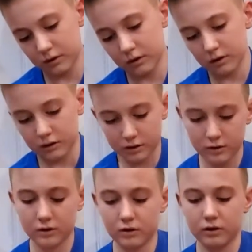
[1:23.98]
Yep.
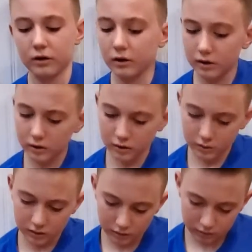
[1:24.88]
Let's see her
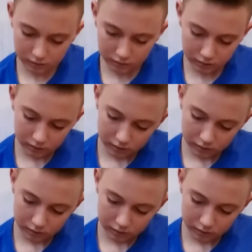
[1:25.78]
face.